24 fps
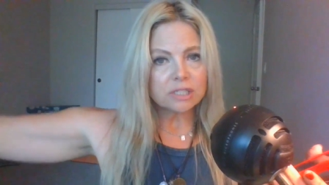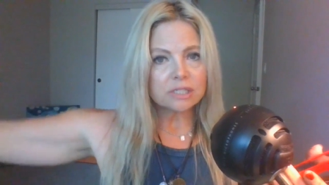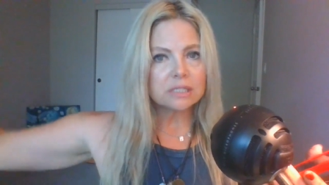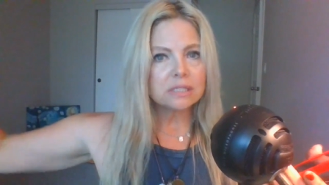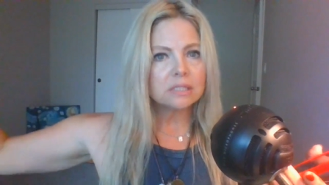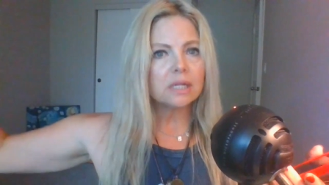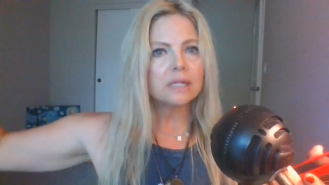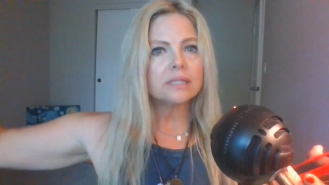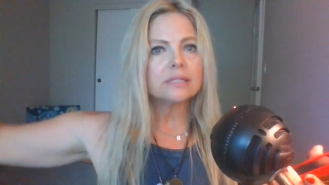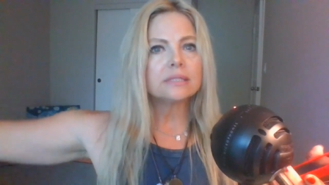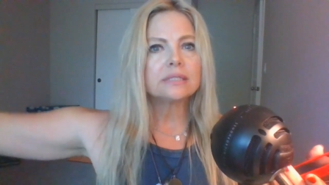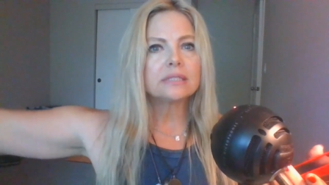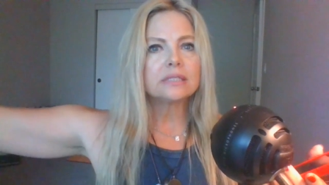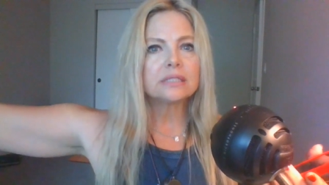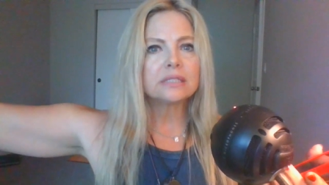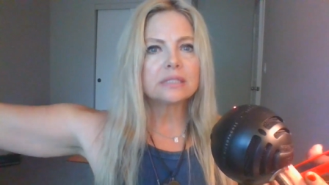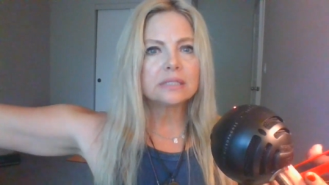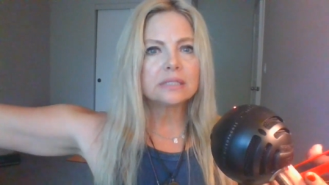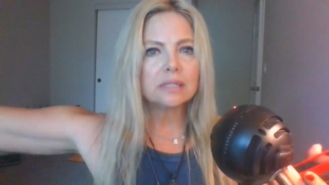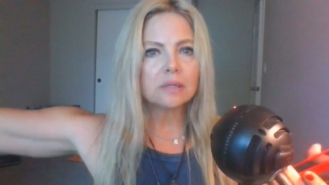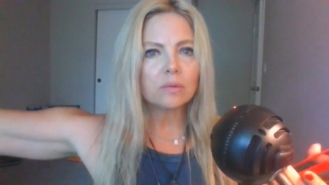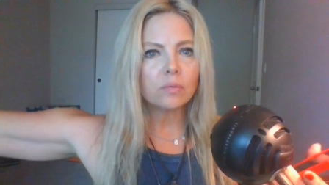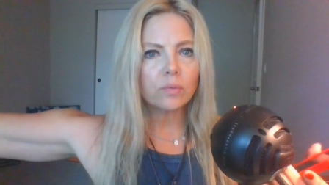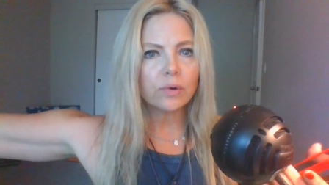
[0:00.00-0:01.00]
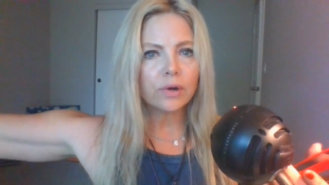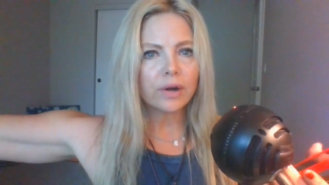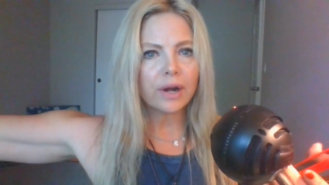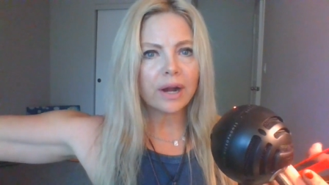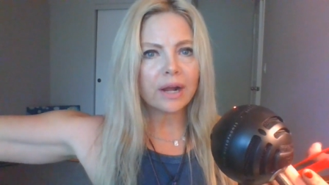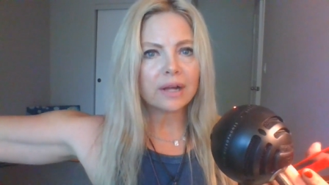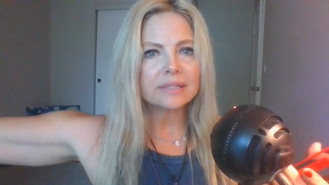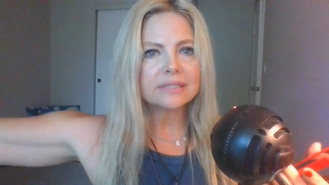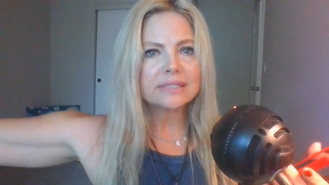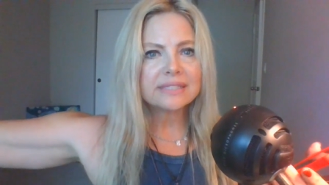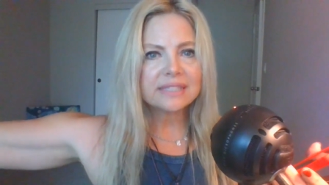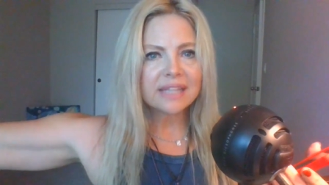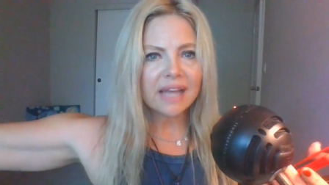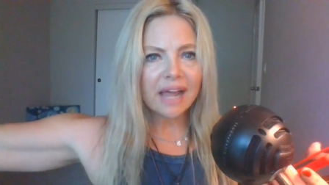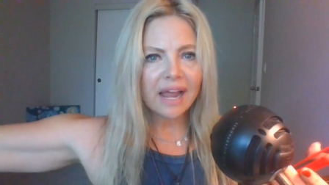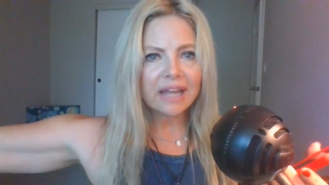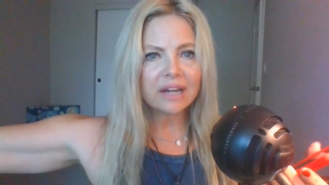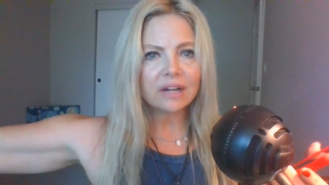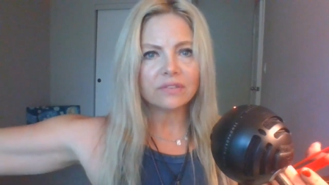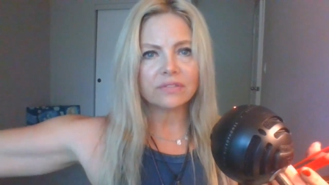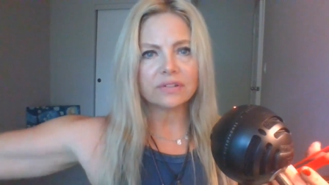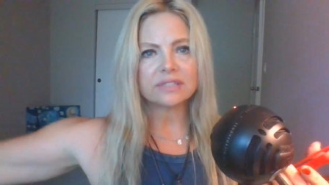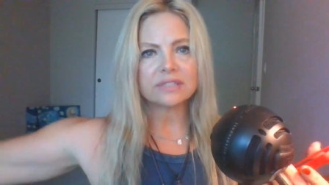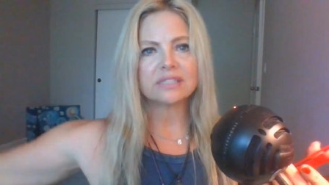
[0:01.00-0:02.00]
It's not somewhere
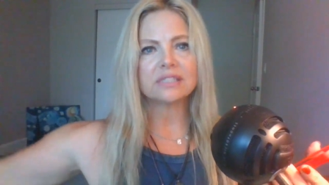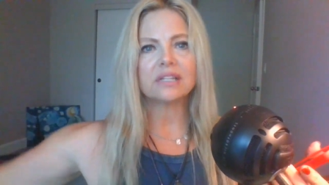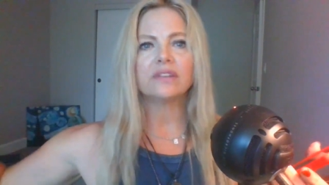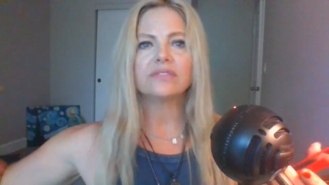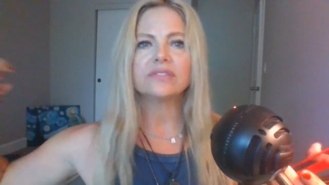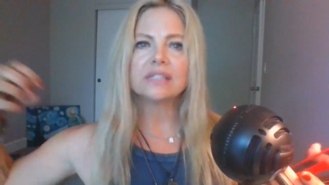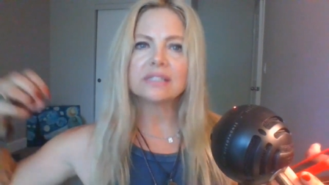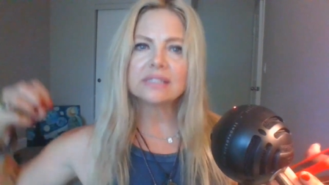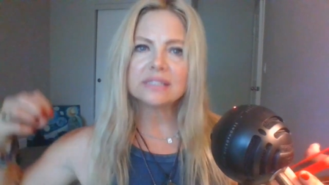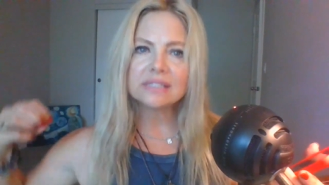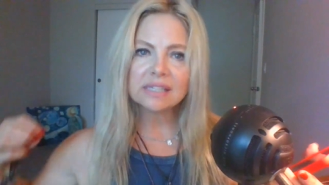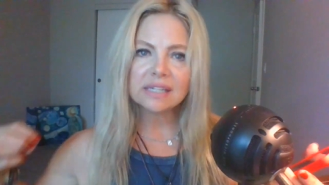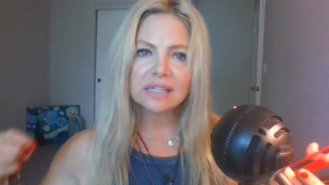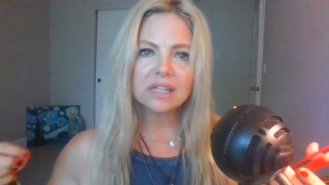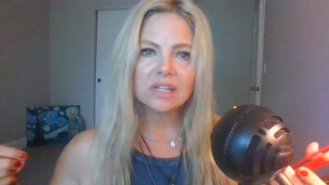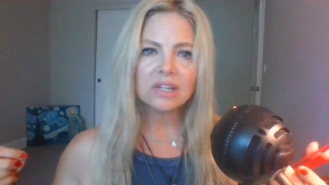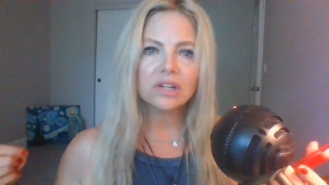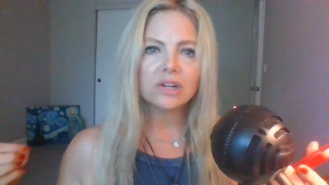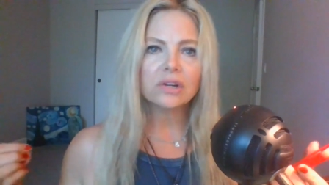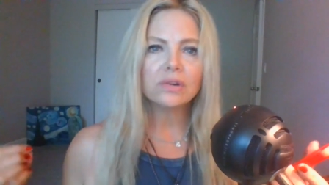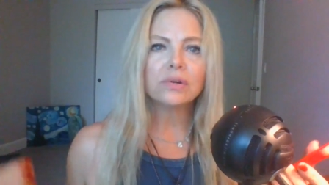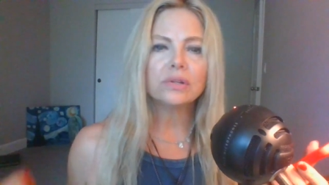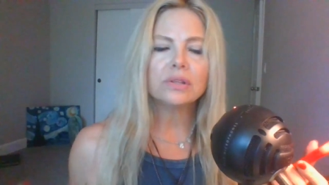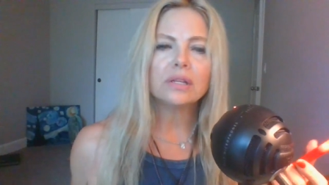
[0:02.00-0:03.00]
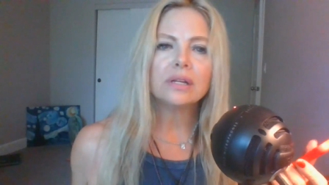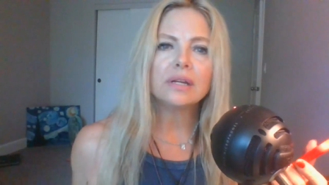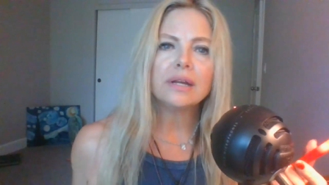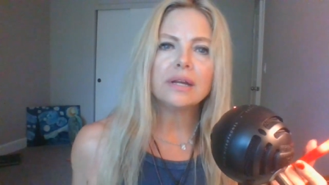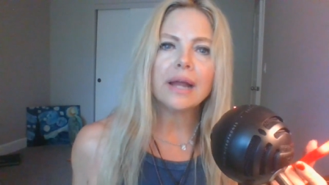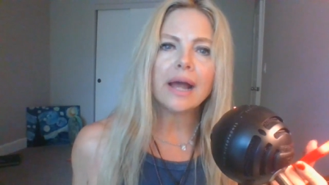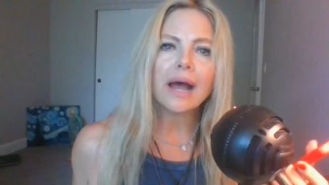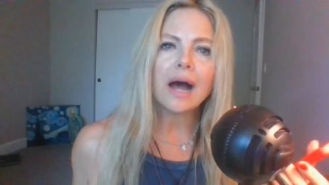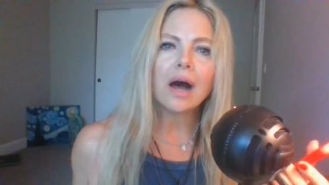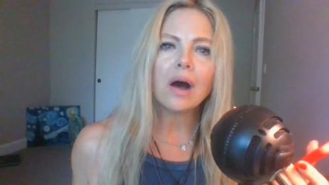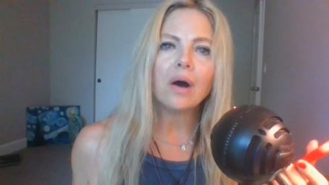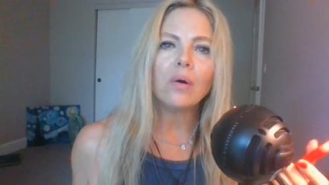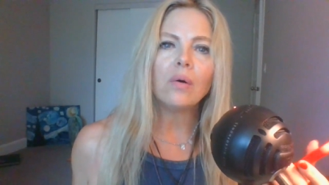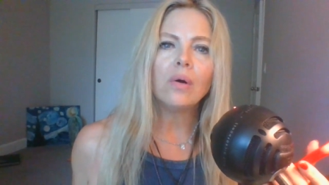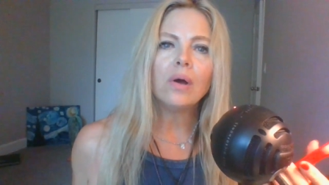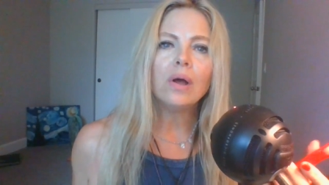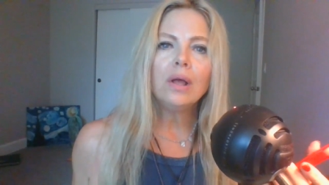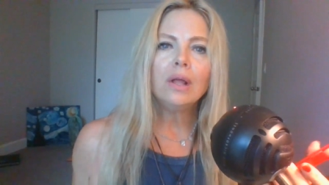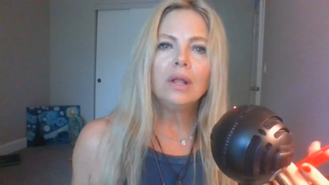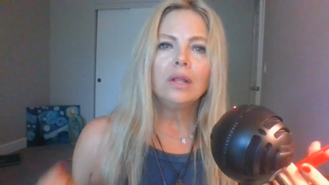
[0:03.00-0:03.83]
outside of ourselves. It's here in the now.